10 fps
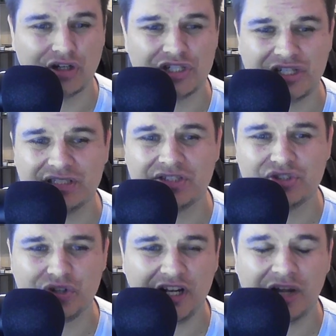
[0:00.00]
She is a
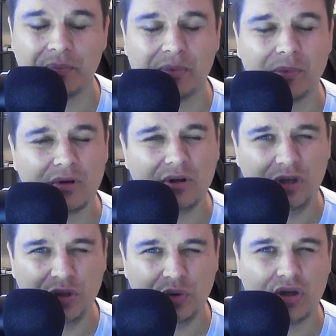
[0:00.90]
straight up
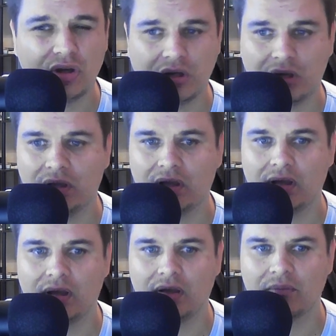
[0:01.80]
nuke
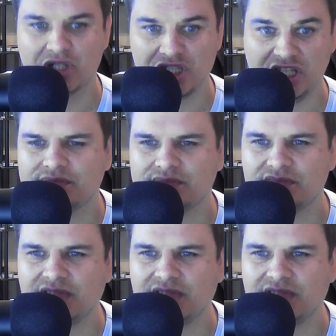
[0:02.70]
machine.